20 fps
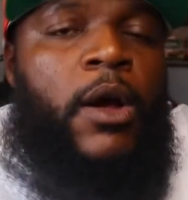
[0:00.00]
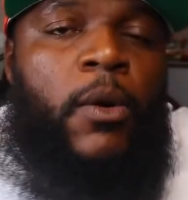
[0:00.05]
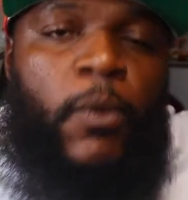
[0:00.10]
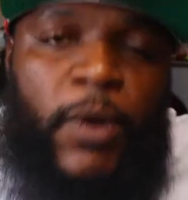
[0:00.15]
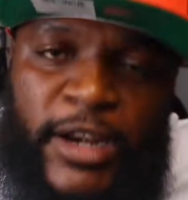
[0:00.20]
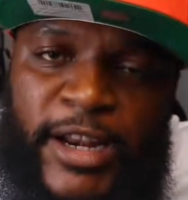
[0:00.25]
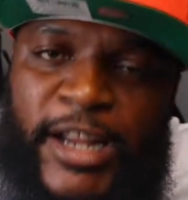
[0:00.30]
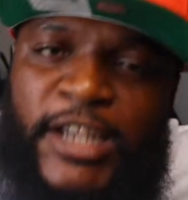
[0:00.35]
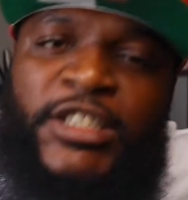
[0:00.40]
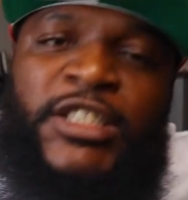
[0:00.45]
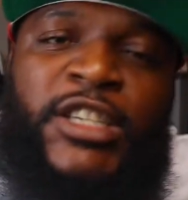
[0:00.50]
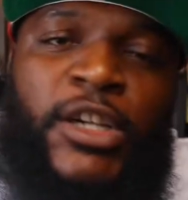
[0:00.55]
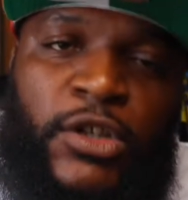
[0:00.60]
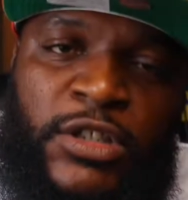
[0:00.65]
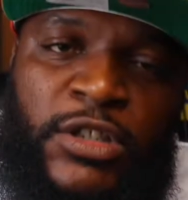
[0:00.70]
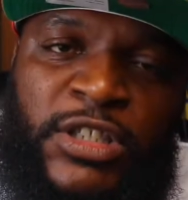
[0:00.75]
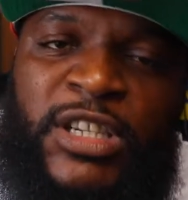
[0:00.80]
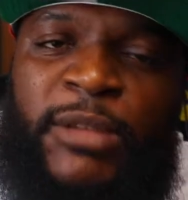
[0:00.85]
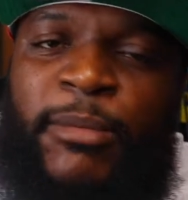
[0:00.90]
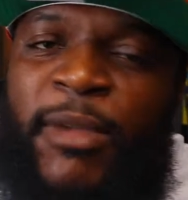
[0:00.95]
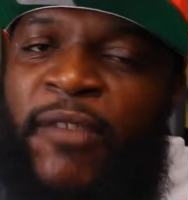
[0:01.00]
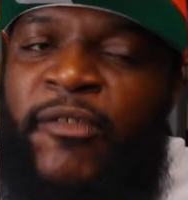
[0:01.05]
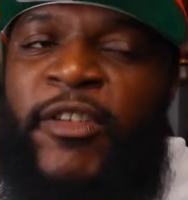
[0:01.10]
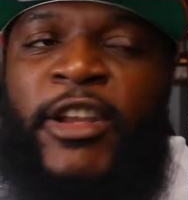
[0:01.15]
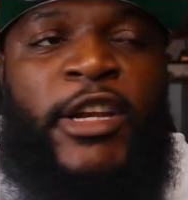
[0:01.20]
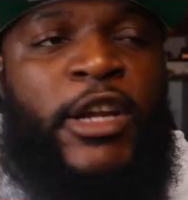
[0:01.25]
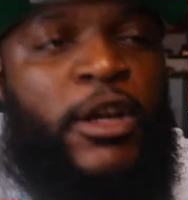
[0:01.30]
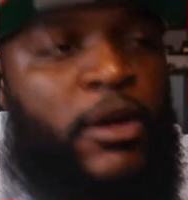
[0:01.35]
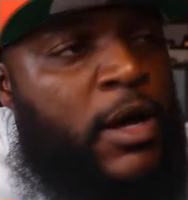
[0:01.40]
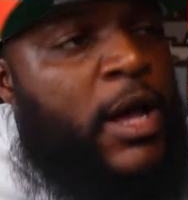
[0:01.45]
One day she gonna see my
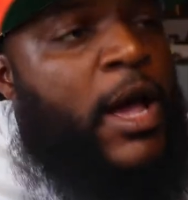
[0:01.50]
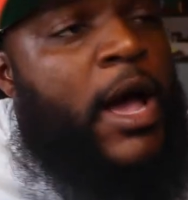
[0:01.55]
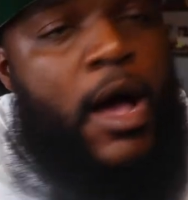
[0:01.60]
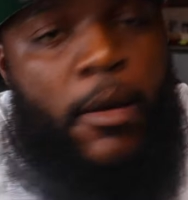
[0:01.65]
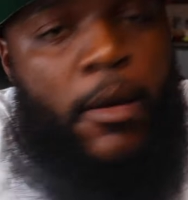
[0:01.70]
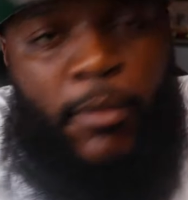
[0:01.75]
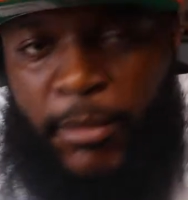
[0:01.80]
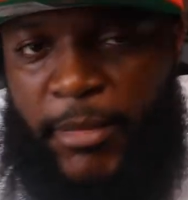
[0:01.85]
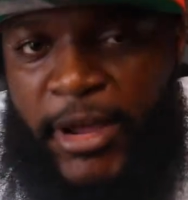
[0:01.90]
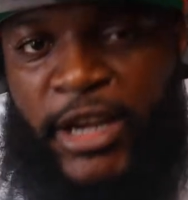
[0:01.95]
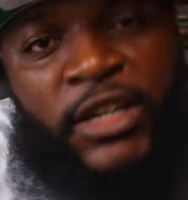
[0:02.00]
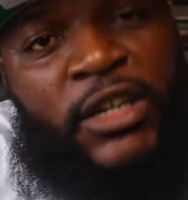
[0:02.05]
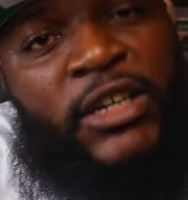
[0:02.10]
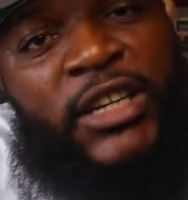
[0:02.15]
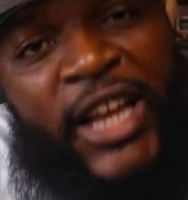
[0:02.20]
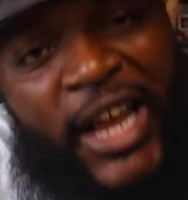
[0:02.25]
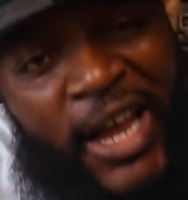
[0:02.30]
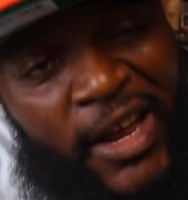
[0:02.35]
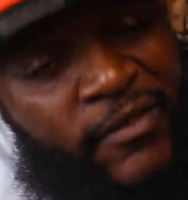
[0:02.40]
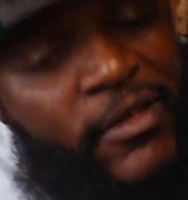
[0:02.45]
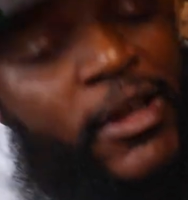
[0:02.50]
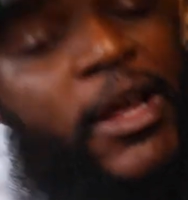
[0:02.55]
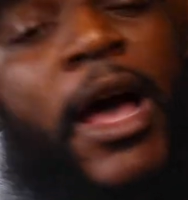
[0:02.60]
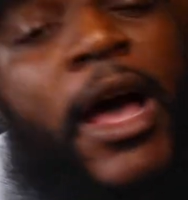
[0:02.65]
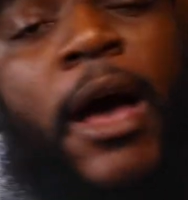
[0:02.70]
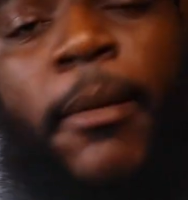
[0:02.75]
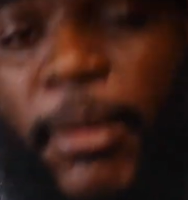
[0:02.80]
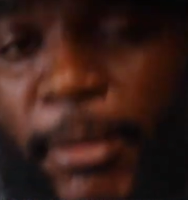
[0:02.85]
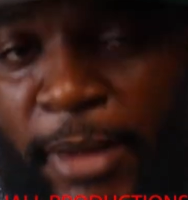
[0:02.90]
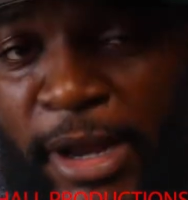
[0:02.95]
video. I'ma make her laugh.
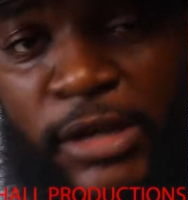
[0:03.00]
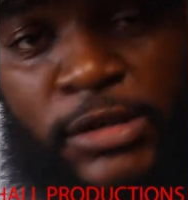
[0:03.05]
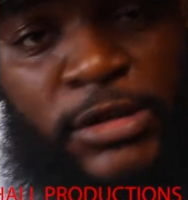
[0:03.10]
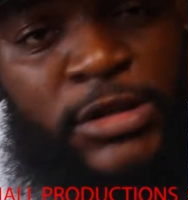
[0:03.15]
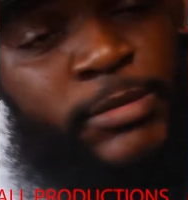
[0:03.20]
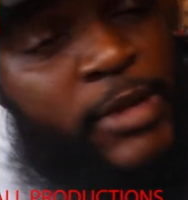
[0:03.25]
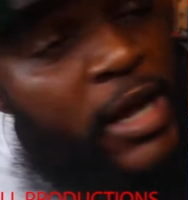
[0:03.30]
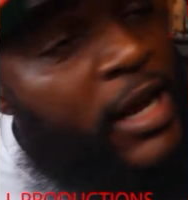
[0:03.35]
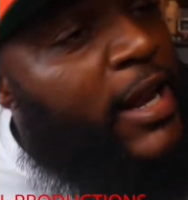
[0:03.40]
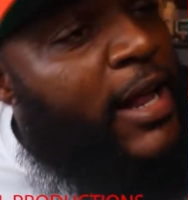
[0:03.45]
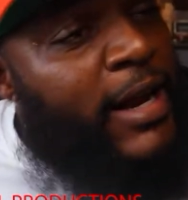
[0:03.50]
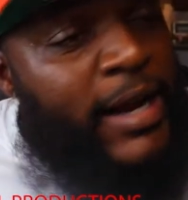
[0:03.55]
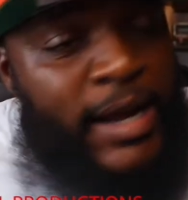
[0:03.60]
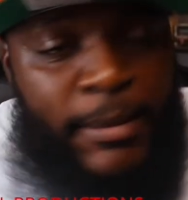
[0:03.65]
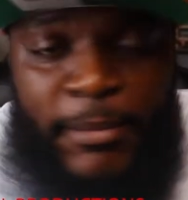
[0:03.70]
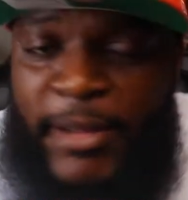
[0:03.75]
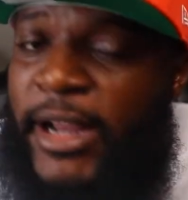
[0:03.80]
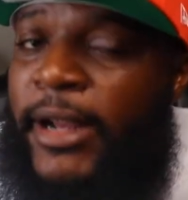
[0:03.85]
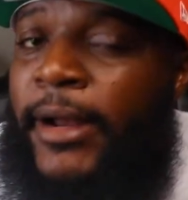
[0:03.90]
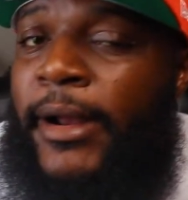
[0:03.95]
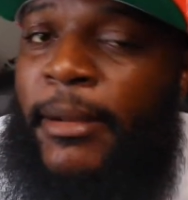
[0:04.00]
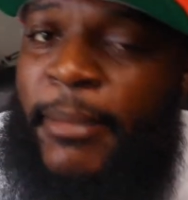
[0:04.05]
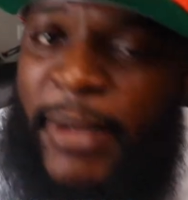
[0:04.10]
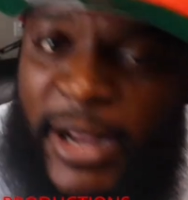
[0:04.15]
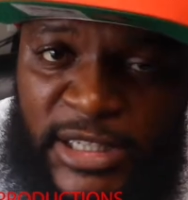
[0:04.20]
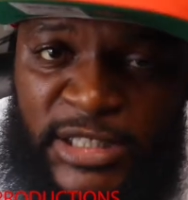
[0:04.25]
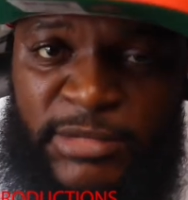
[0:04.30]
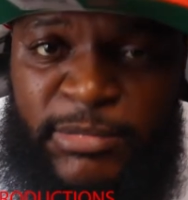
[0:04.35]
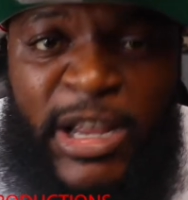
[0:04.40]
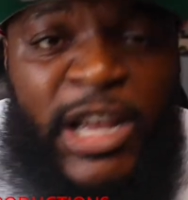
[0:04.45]
I'ma make her smile like I make
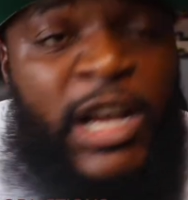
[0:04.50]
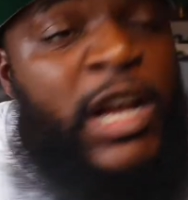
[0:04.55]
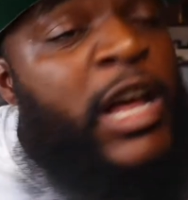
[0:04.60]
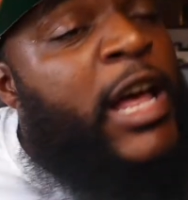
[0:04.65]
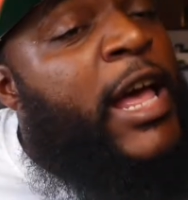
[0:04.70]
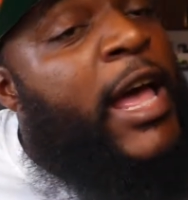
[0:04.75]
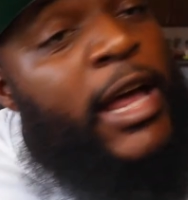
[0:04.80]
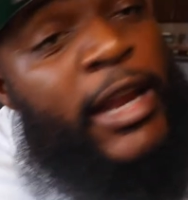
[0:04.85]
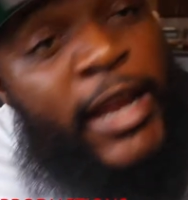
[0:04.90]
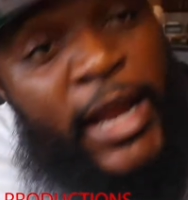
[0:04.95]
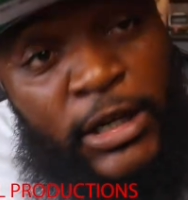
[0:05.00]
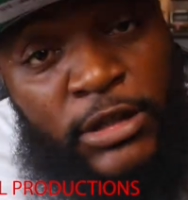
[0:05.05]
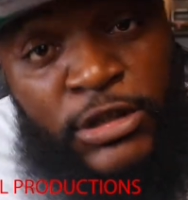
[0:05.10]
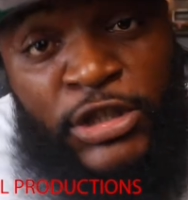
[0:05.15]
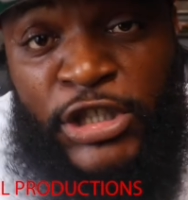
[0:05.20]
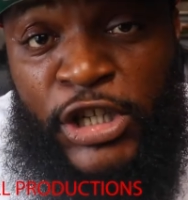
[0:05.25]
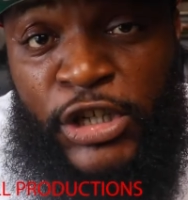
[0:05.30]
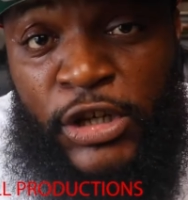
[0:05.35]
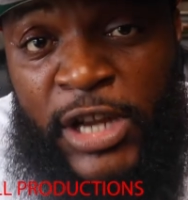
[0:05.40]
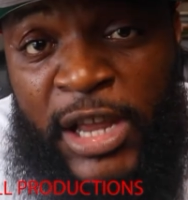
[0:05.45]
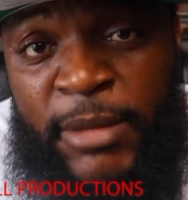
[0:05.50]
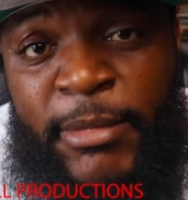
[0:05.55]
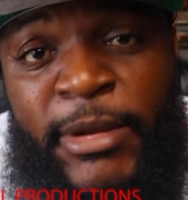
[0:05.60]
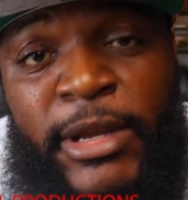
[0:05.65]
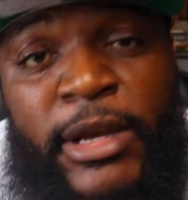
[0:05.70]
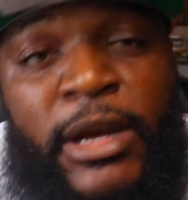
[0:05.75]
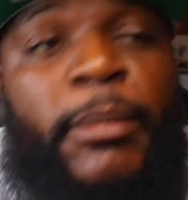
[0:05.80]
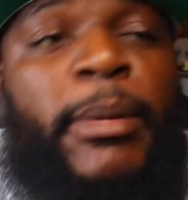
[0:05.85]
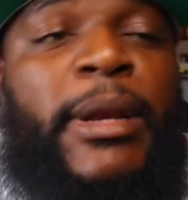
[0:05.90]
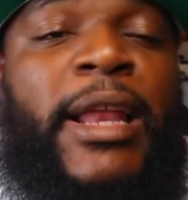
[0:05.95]
everybody smile. And she gonna hit
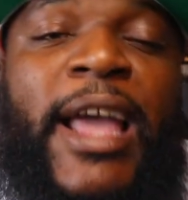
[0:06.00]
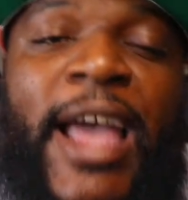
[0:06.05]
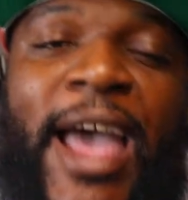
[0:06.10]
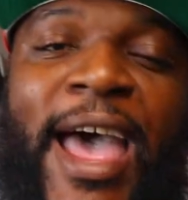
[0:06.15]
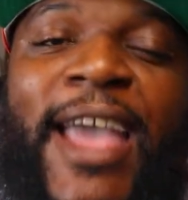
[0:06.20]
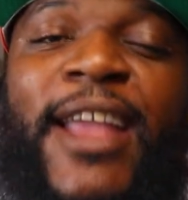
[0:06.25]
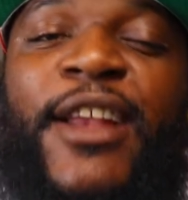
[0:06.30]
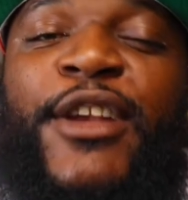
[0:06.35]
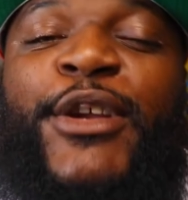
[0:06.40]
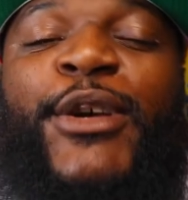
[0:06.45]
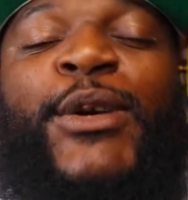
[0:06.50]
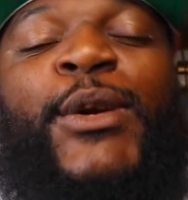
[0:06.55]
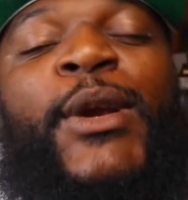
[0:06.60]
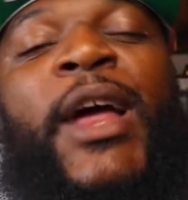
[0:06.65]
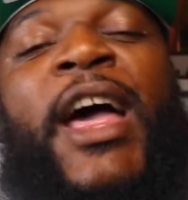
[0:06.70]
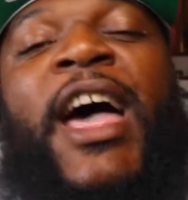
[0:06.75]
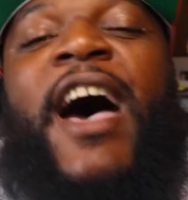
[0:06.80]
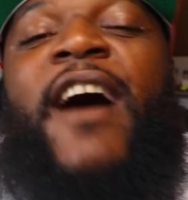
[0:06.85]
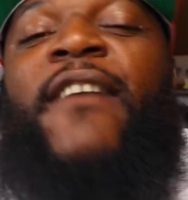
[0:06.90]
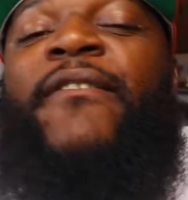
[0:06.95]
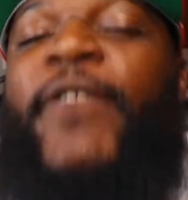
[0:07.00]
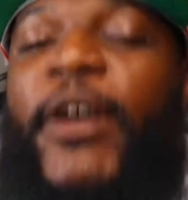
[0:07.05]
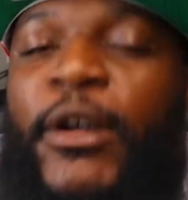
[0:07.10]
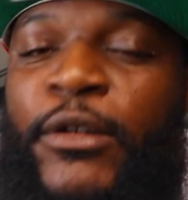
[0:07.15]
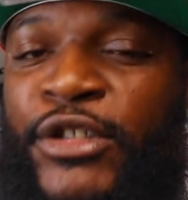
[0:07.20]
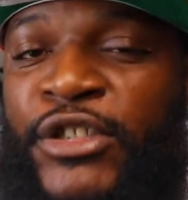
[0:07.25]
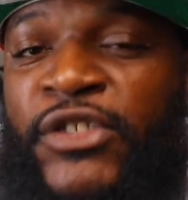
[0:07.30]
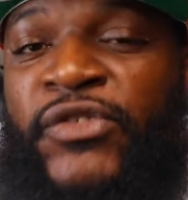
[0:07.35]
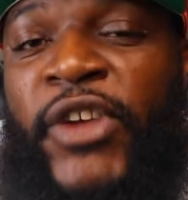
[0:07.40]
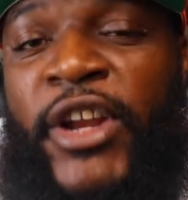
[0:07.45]
me up and like, hey dude, I fuck
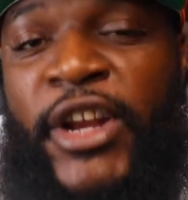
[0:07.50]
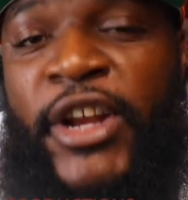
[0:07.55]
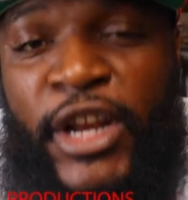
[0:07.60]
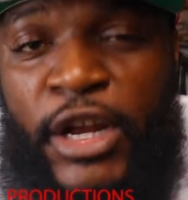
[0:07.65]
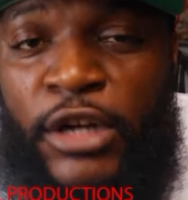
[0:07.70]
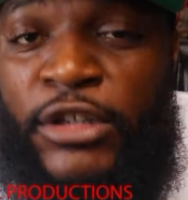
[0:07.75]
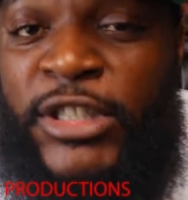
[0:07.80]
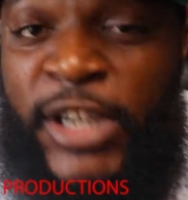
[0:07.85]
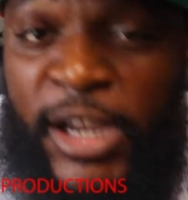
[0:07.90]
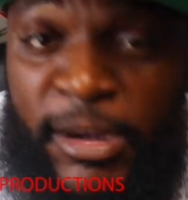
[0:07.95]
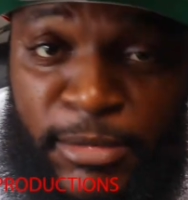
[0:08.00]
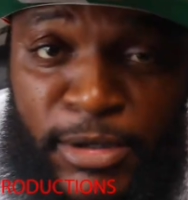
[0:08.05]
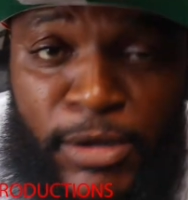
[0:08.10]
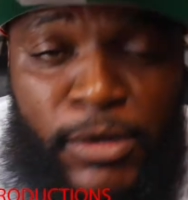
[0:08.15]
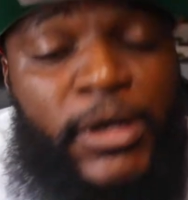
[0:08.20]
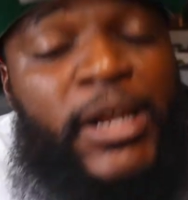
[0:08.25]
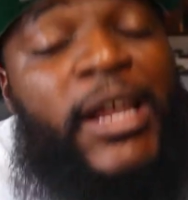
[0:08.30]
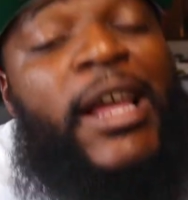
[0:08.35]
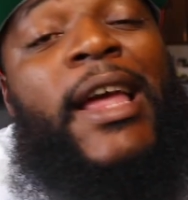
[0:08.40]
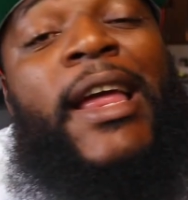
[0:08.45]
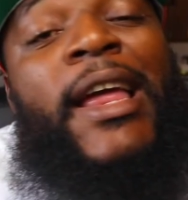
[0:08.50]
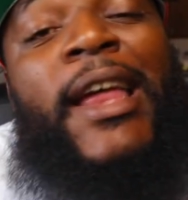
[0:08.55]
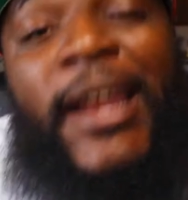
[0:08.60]
with your videos, keep doing it.